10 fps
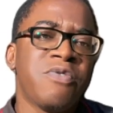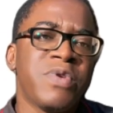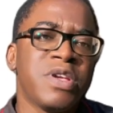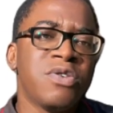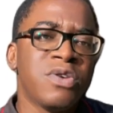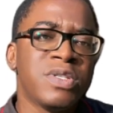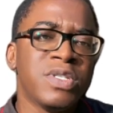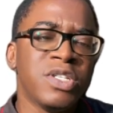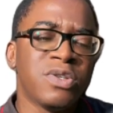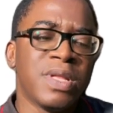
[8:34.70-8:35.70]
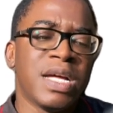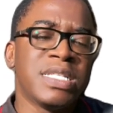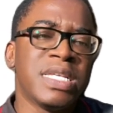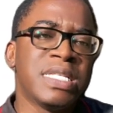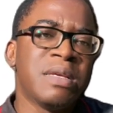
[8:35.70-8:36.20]
we go into
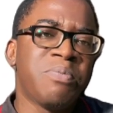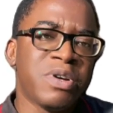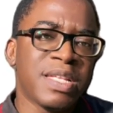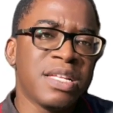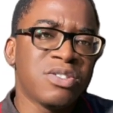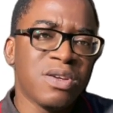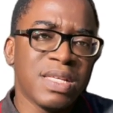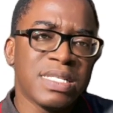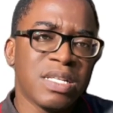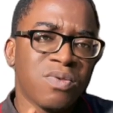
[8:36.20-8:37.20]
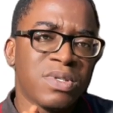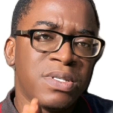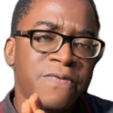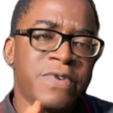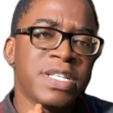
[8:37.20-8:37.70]
that, it's important to understand
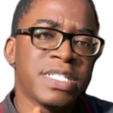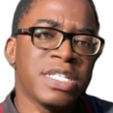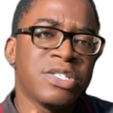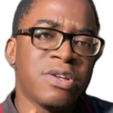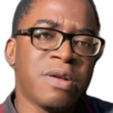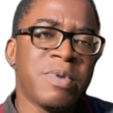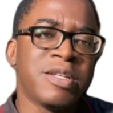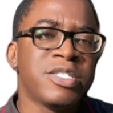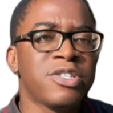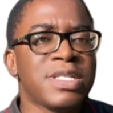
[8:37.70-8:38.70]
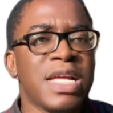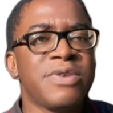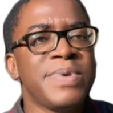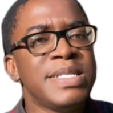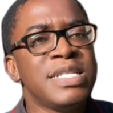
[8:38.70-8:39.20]
what sovereignty is all about, just
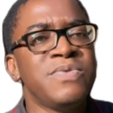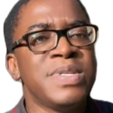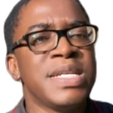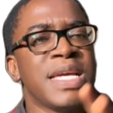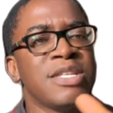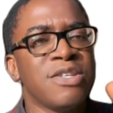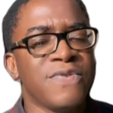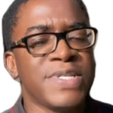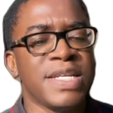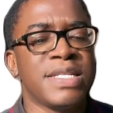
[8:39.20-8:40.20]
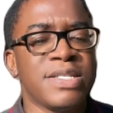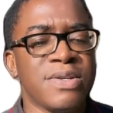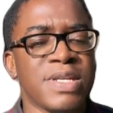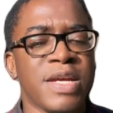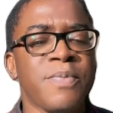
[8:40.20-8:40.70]
like we did with the case of state.
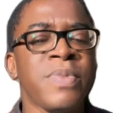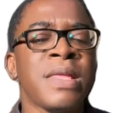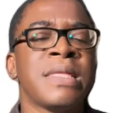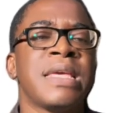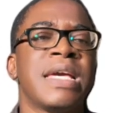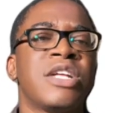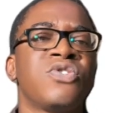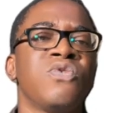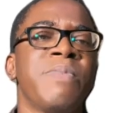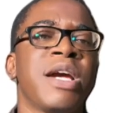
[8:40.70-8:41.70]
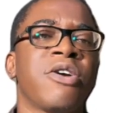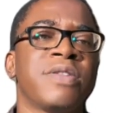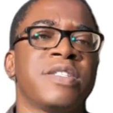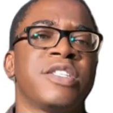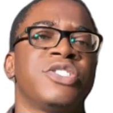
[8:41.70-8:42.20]
Okay, there are two main
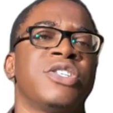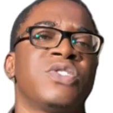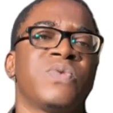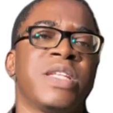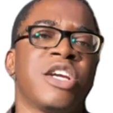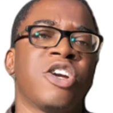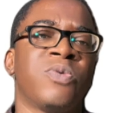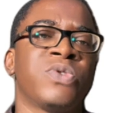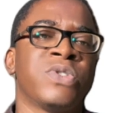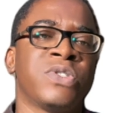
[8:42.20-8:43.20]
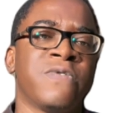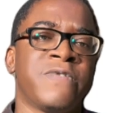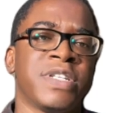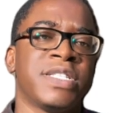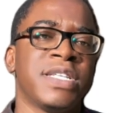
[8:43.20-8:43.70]
connotations when it comes to
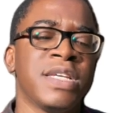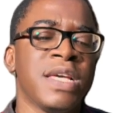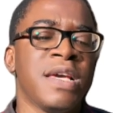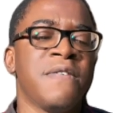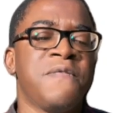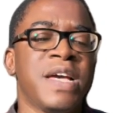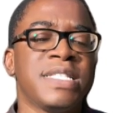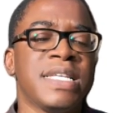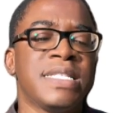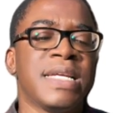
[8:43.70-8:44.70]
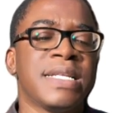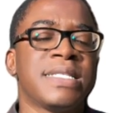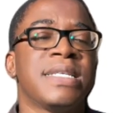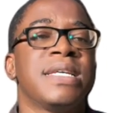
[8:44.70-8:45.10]
sovereignty. First is that